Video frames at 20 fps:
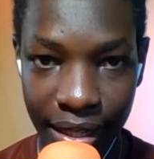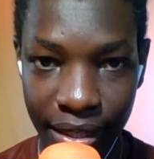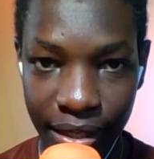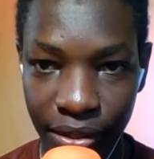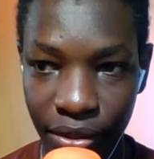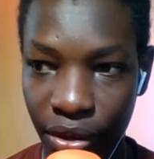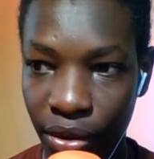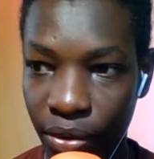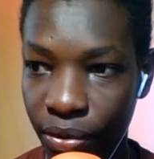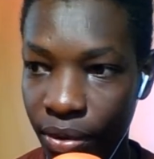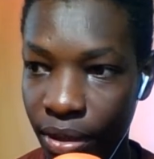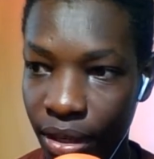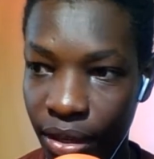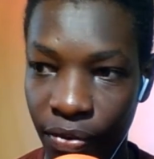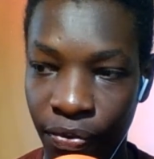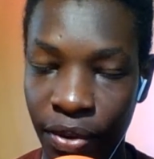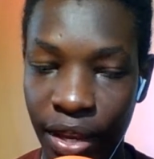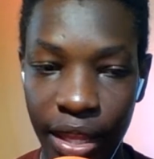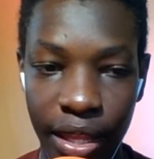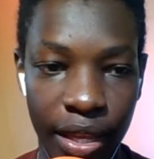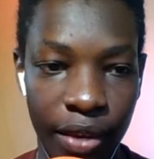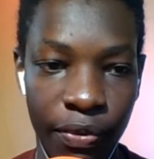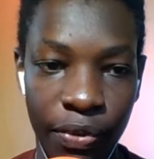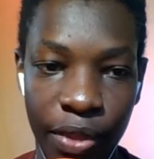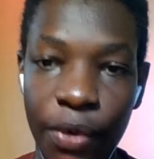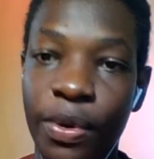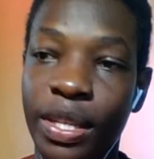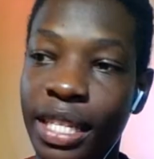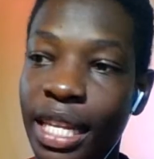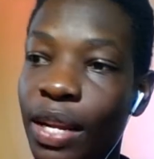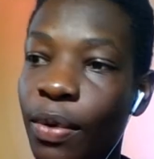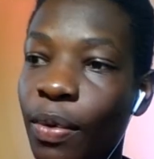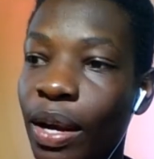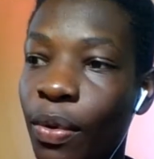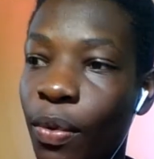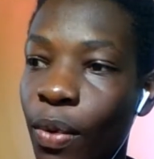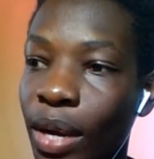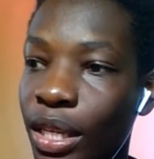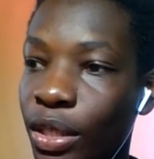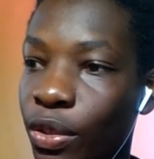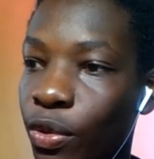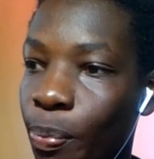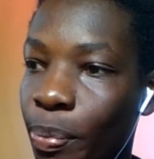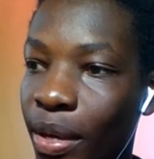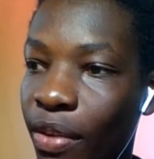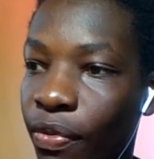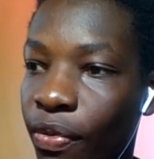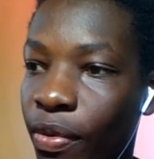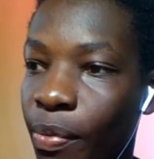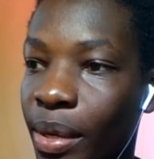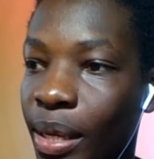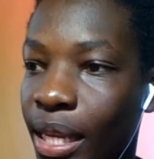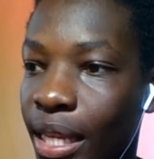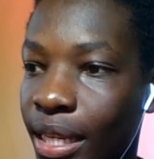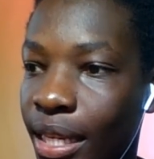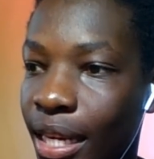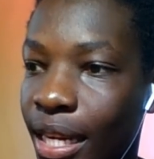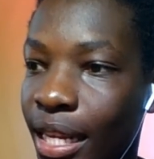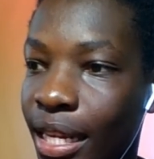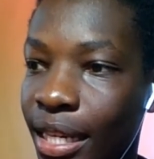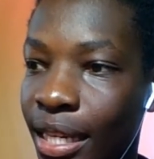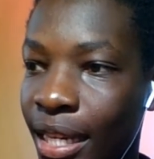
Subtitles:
So if there is anyone who wants to pay for me internet,